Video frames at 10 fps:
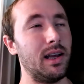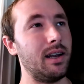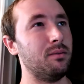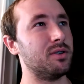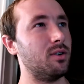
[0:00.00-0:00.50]

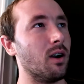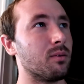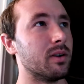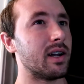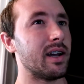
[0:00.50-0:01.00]
like it was dark
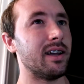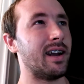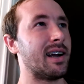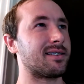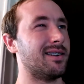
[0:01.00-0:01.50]
one night and
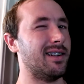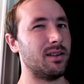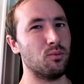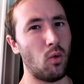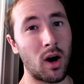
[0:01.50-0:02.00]
I
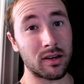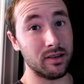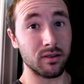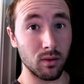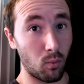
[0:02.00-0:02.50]
accidentally walked
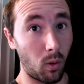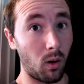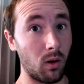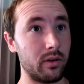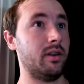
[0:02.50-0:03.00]
into the
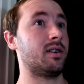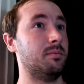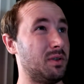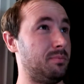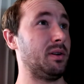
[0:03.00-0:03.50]
wall and knocked
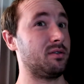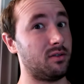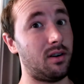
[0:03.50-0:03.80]
a bunch of pictures